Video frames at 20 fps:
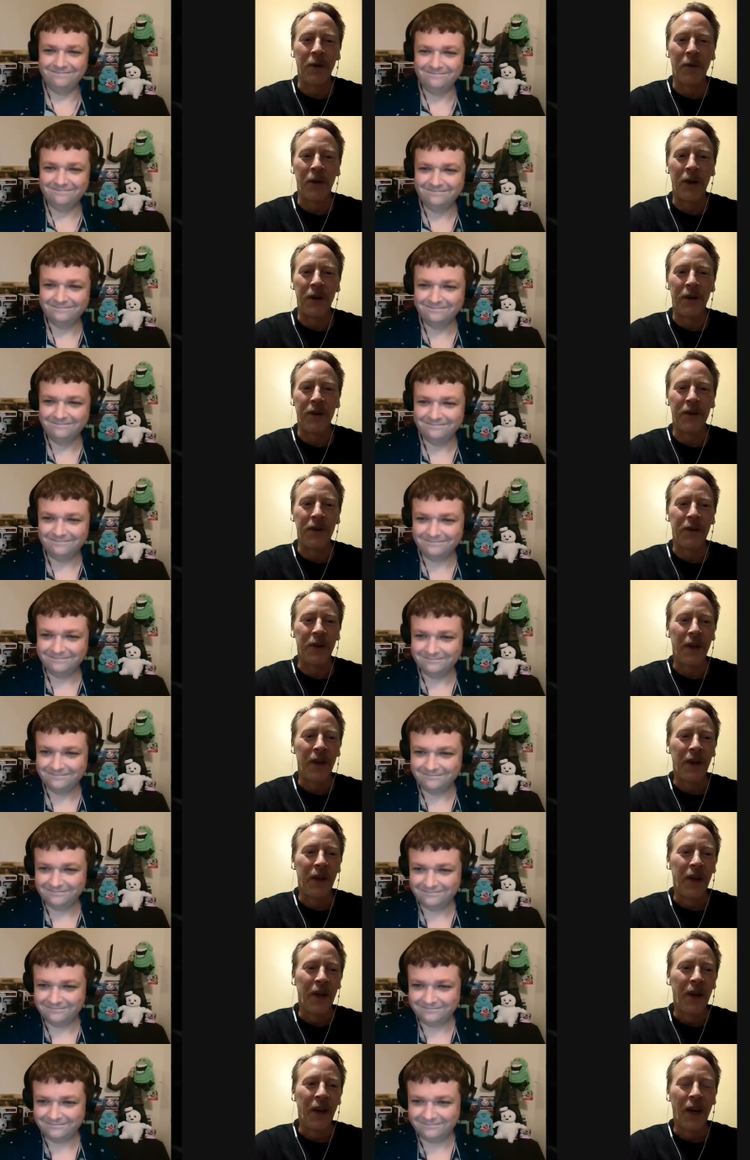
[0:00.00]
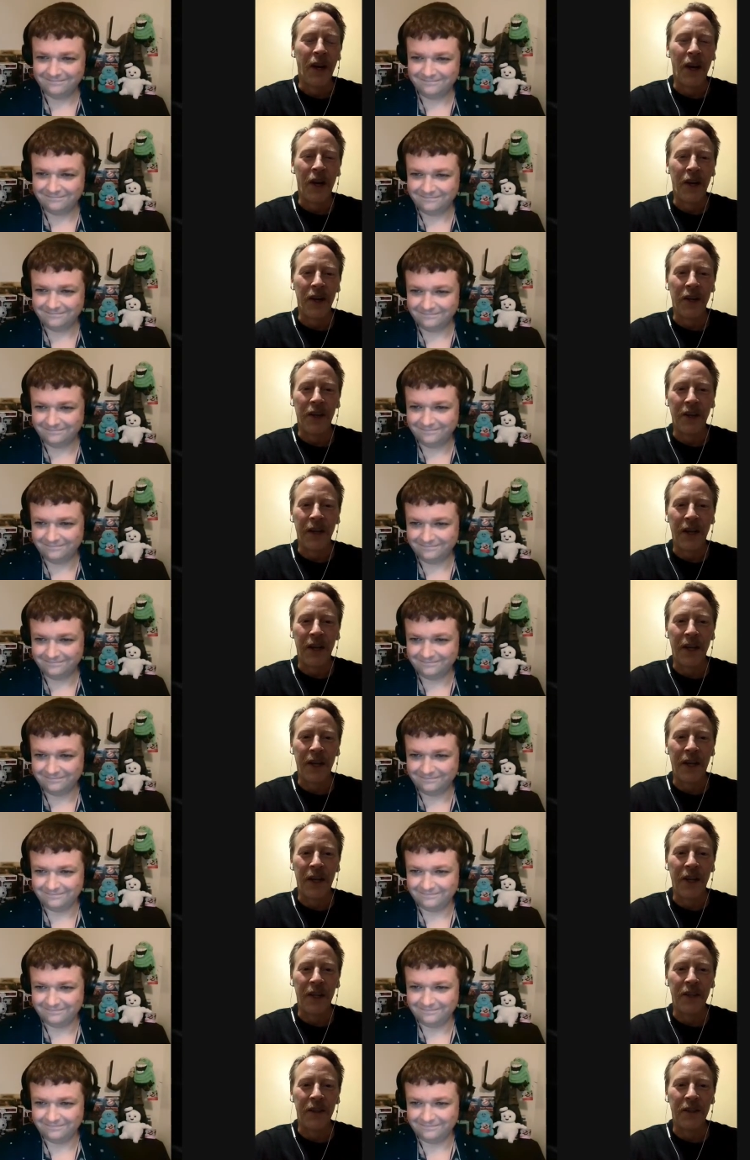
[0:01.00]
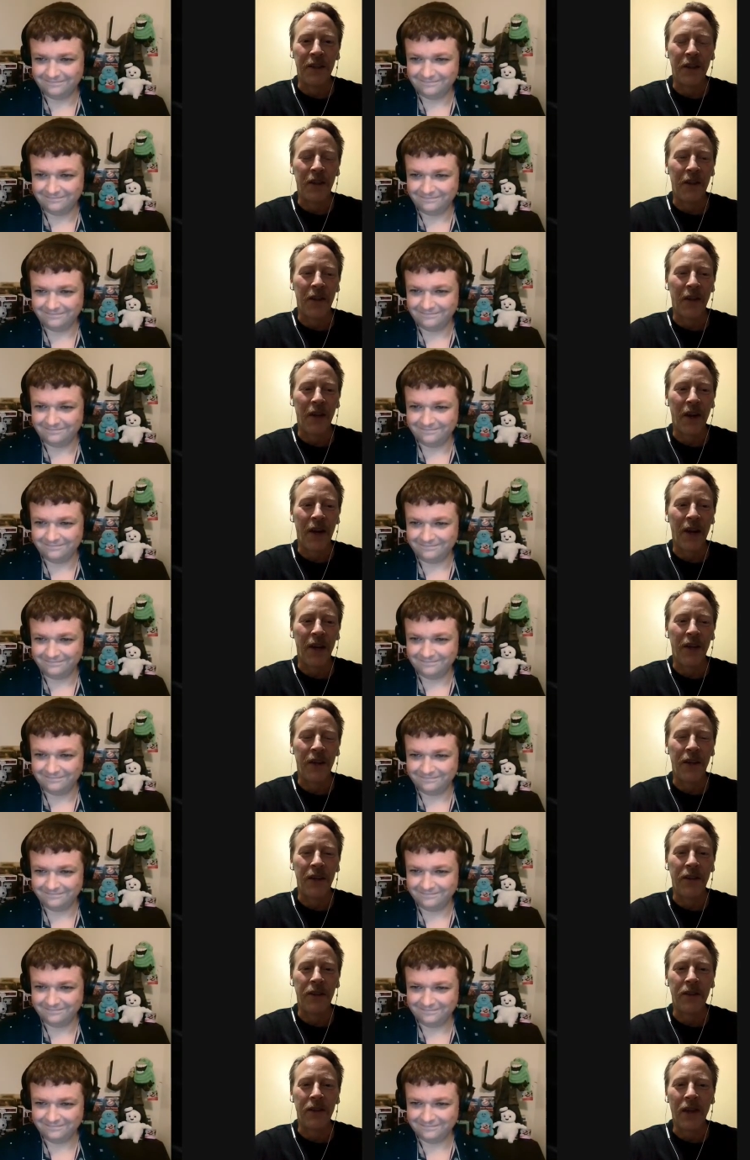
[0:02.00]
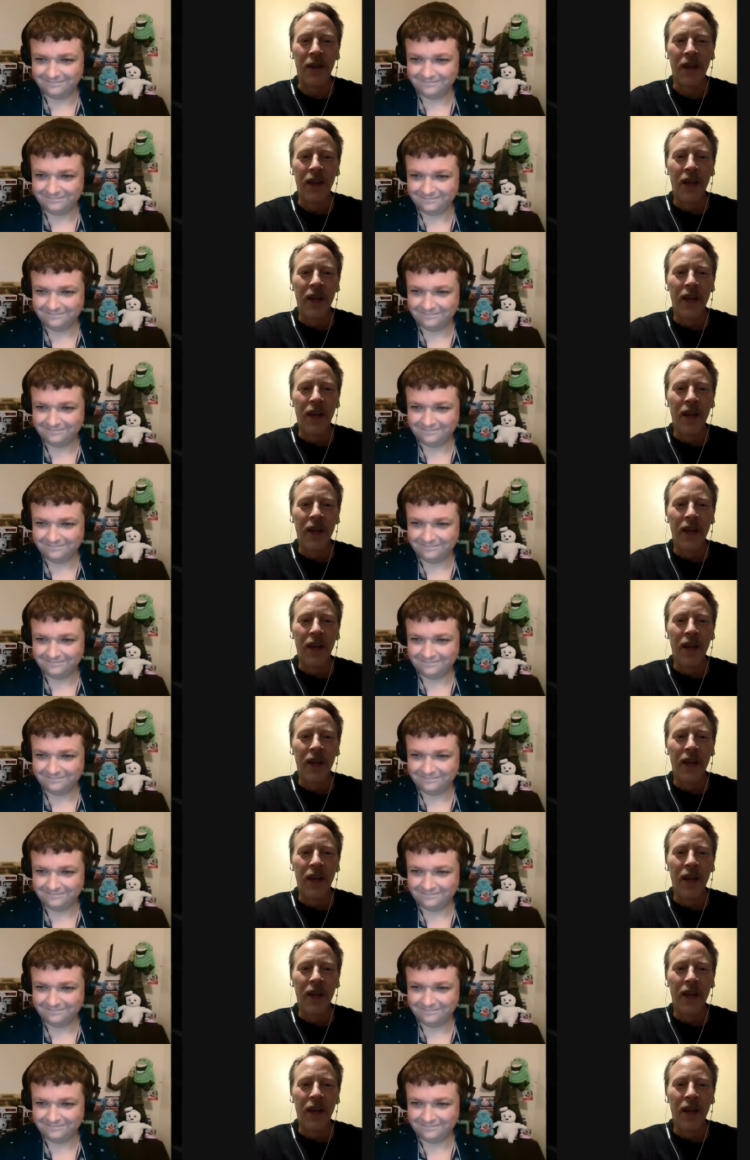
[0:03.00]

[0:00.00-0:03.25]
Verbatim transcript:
Speaker 1: ones uh, in the late '80s and '90s,